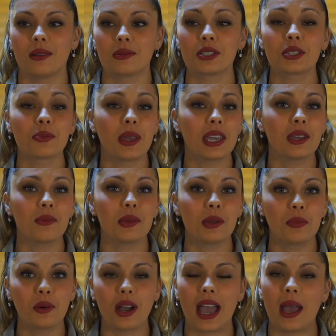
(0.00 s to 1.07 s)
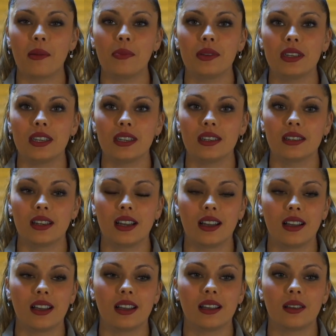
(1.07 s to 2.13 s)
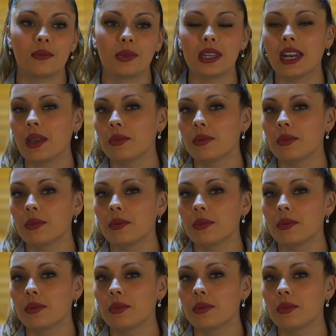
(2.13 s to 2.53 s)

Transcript: just making people happy, being